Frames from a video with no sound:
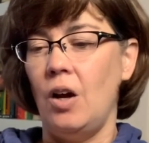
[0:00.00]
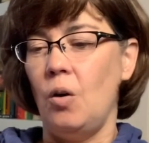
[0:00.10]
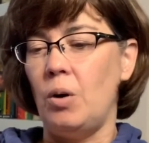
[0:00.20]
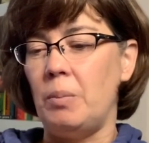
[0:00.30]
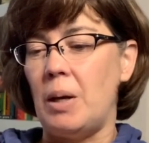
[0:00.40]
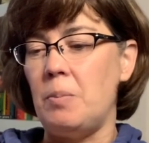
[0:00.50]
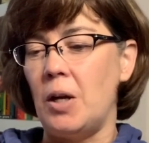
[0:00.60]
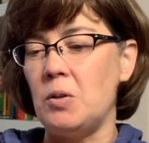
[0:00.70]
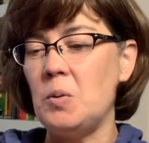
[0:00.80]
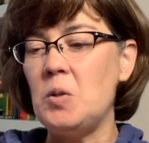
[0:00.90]
When my
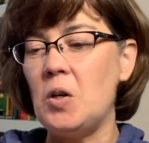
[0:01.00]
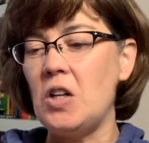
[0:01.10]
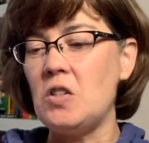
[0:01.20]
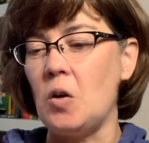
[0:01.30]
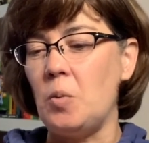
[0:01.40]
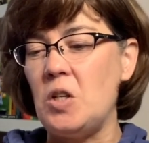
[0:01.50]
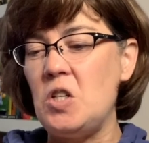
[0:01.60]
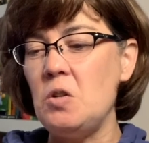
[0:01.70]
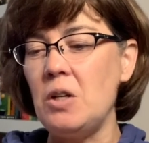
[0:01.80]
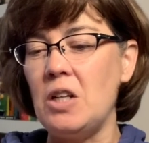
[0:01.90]
bedroom door is open,
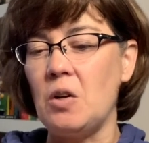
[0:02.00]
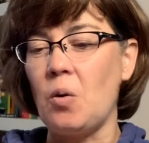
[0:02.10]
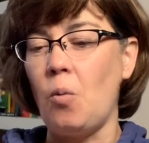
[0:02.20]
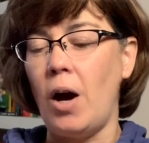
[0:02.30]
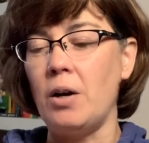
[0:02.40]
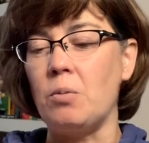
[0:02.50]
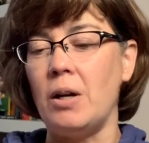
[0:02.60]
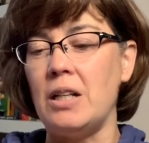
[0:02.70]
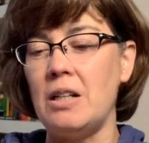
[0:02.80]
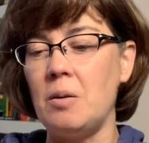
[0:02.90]
you can hear the water
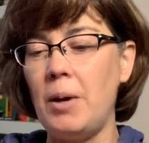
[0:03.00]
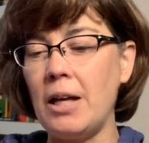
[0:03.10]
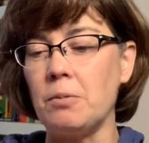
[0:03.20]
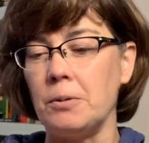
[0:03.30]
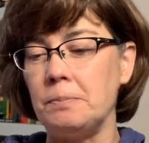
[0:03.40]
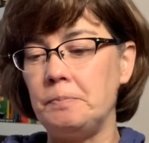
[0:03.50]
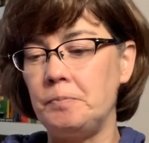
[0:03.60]
running in the bathroom.